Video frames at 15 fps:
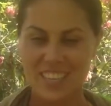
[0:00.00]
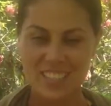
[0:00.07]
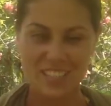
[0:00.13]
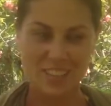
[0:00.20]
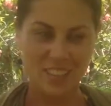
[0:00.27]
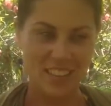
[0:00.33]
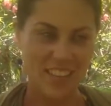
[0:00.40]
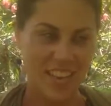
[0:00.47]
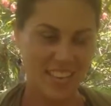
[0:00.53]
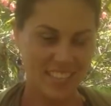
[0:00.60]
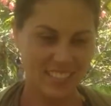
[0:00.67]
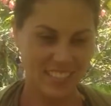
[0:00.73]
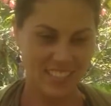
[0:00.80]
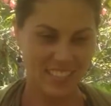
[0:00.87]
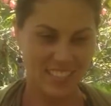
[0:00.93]
So that
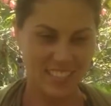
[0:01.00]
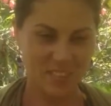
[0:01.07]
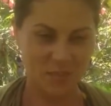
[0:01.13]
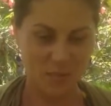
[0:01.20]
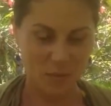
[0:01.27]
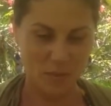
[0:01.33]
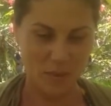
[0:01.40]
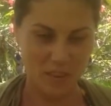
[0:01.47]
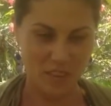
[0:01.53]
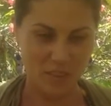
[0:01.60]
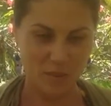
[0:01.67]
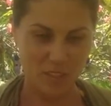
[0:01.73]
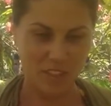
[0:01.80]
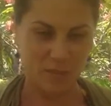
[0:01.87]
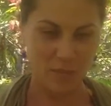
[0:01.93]
will be
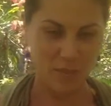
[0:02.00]
one of